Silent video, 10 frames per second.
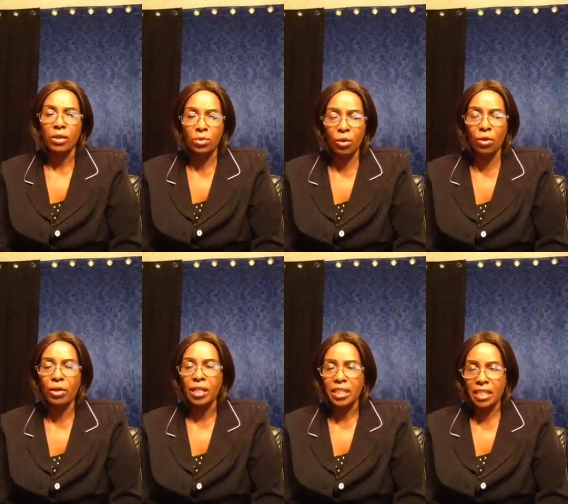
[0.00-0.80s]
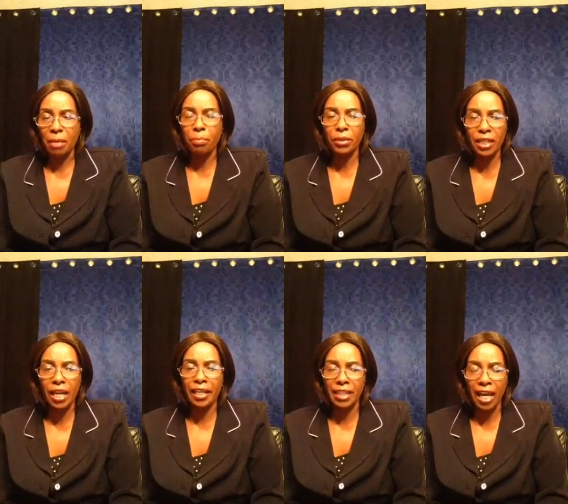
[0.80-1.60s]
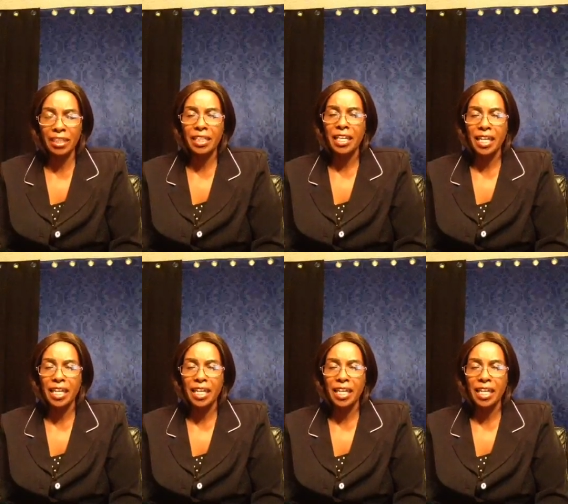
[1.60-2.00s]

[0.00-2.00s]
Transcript: So somebody like that,